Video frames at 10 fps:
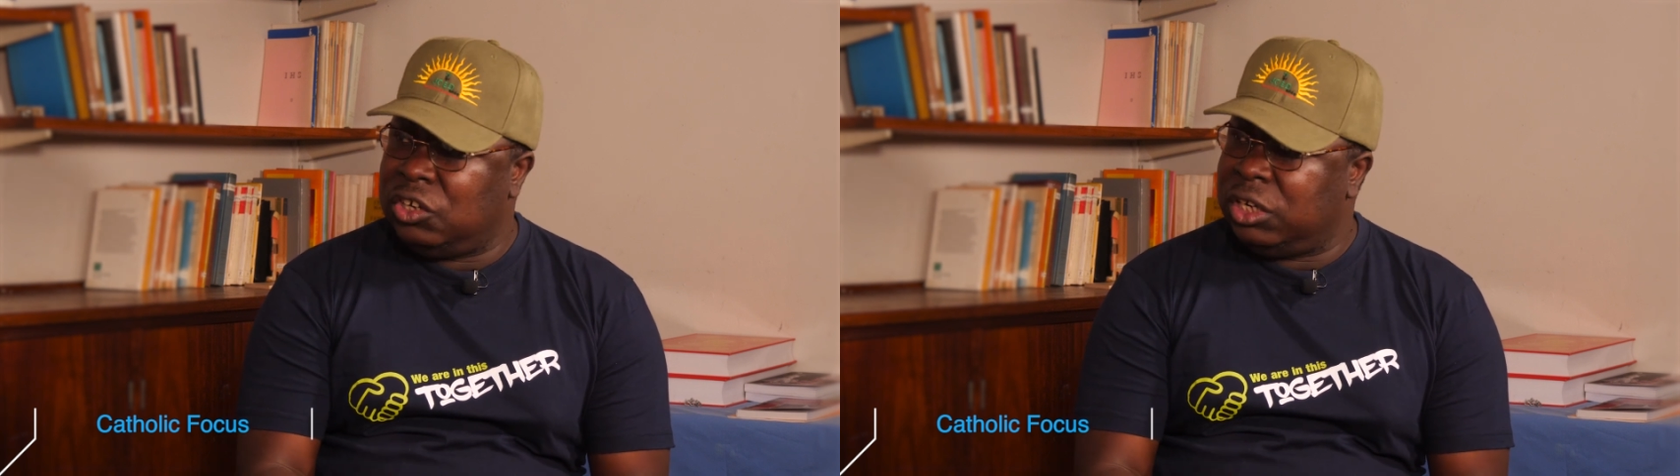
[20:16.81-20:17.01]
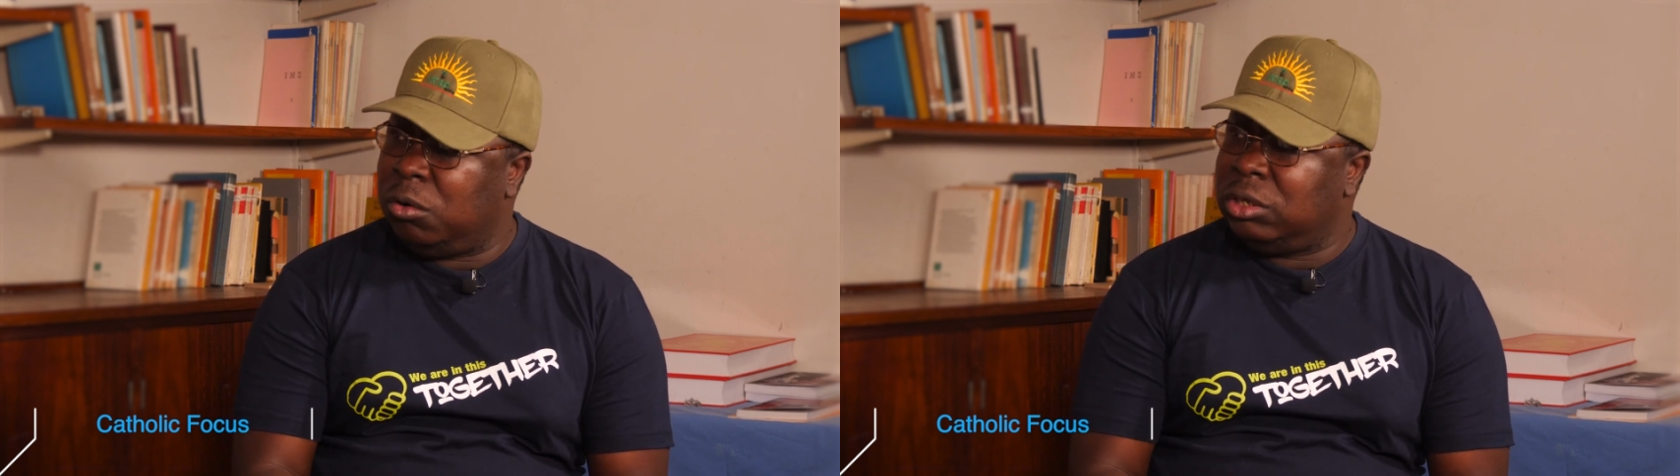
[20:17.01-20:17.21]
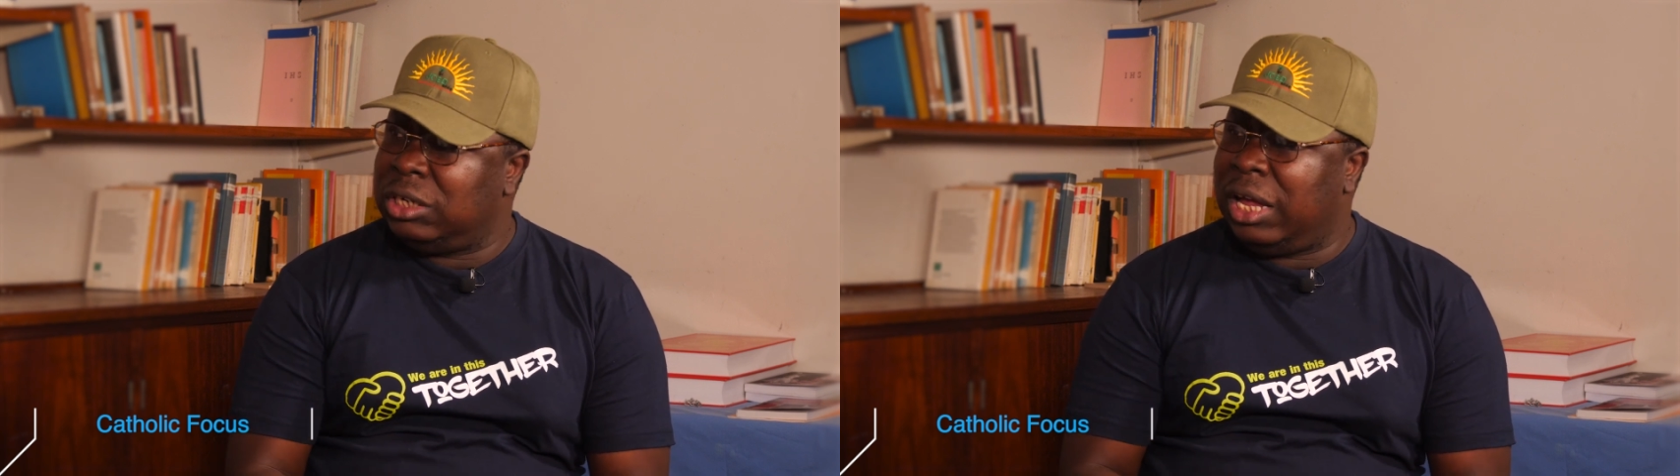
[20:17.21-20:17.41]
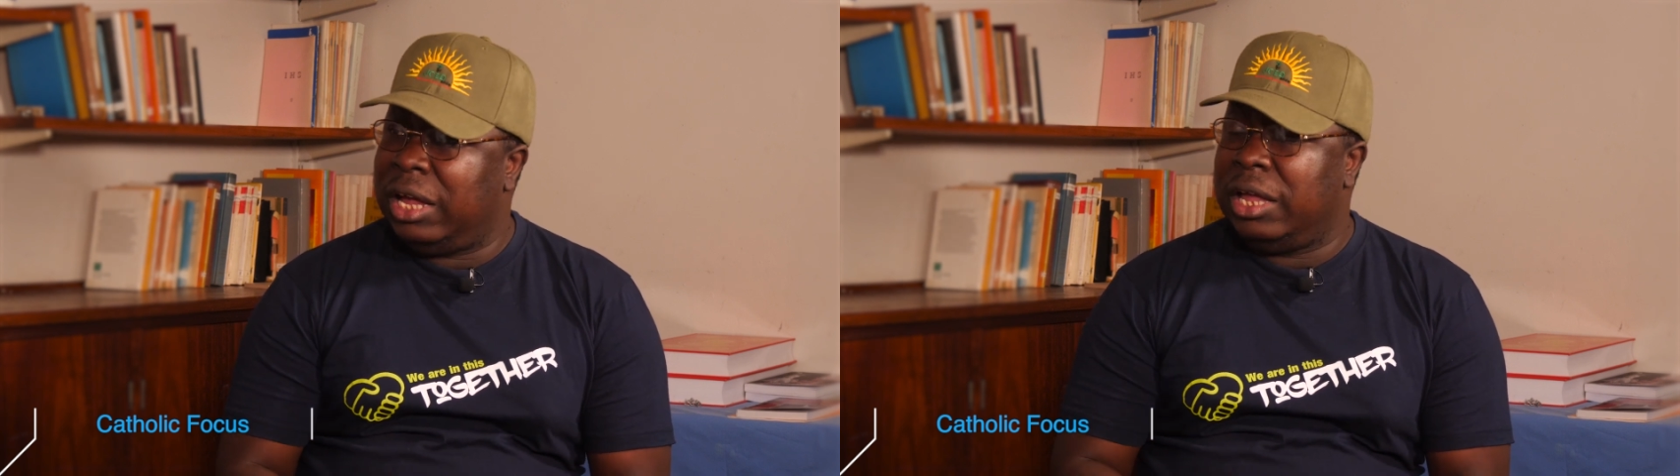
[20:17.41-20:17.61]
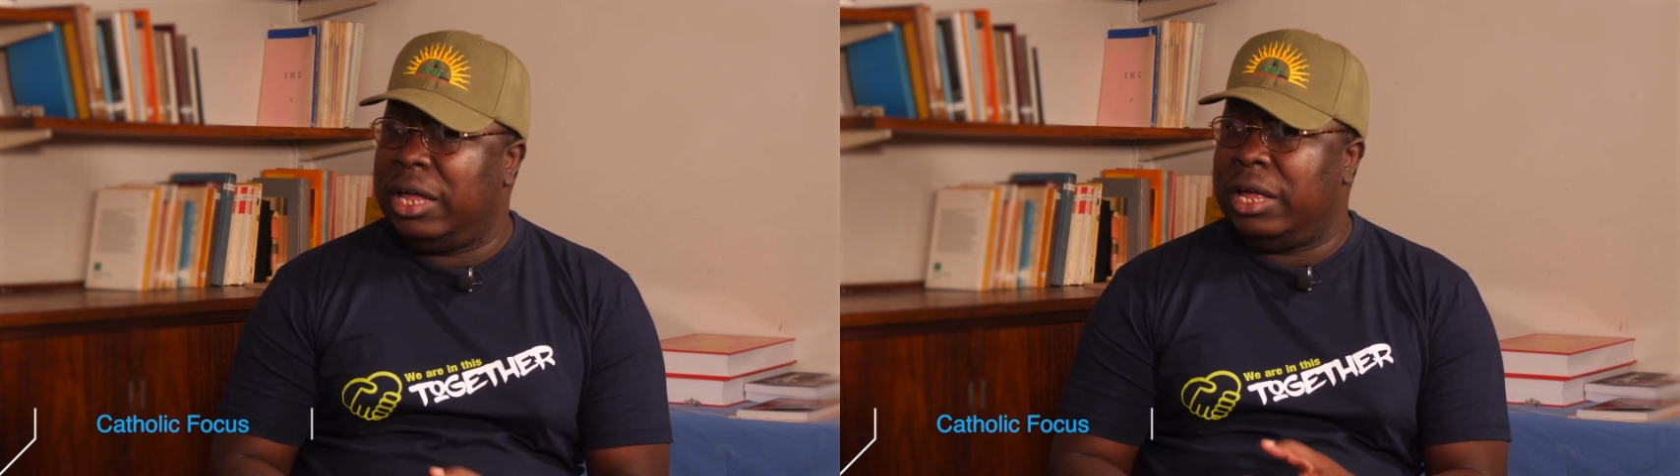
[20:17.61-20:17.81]

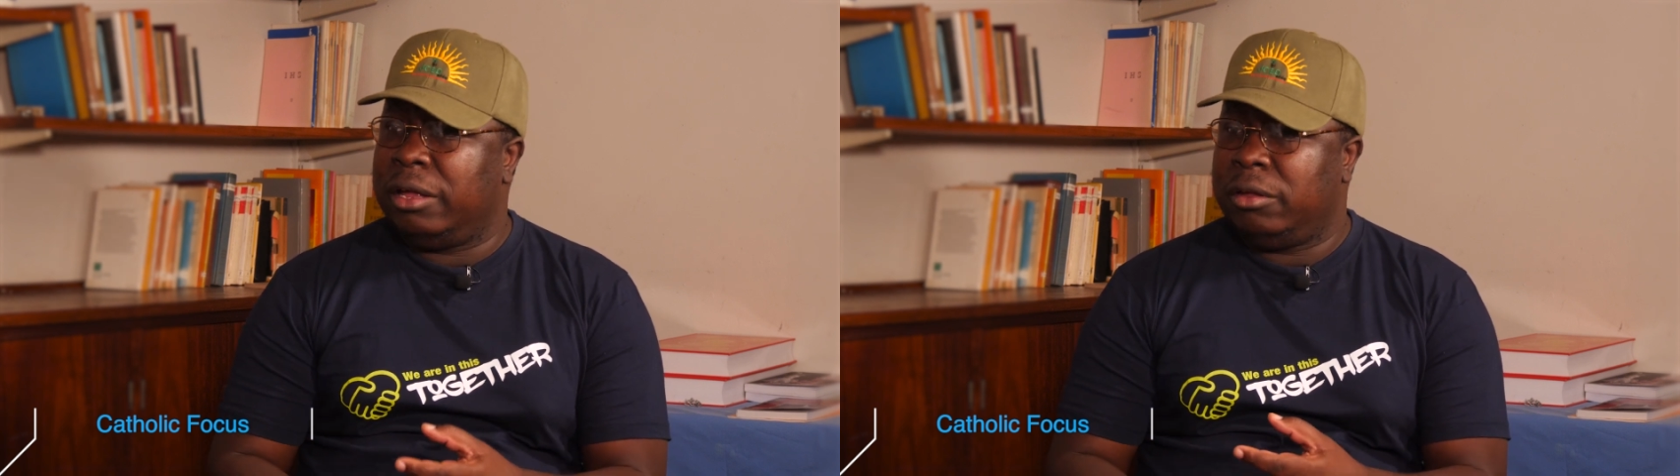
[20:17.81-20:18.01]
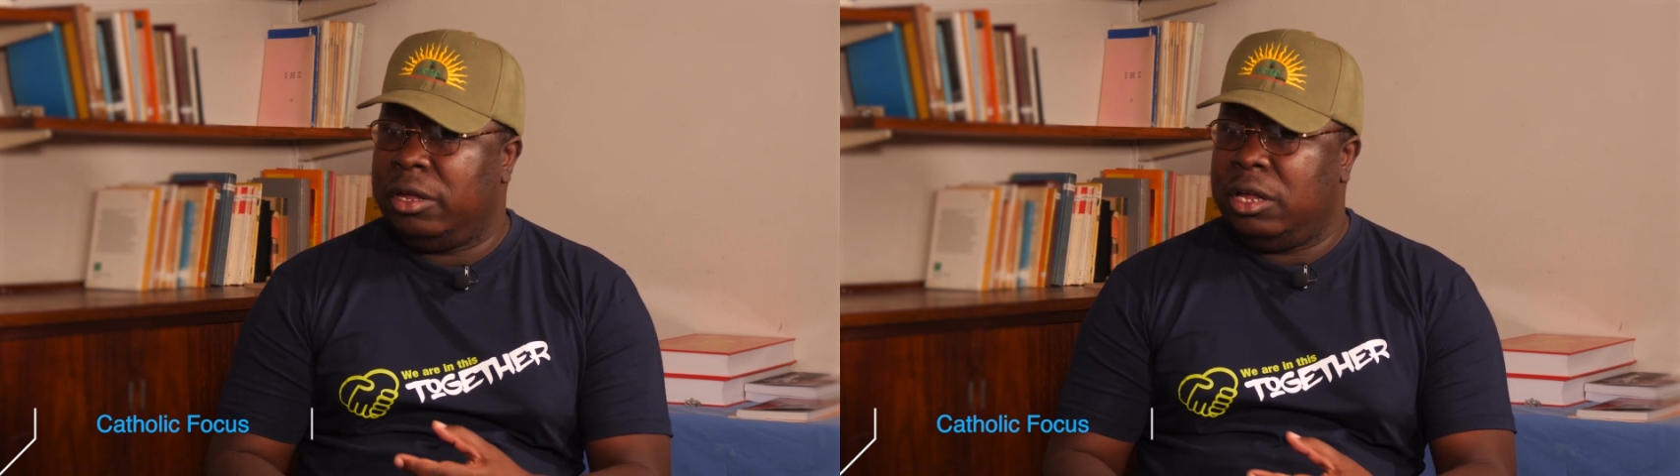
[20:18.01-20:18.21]
shelter.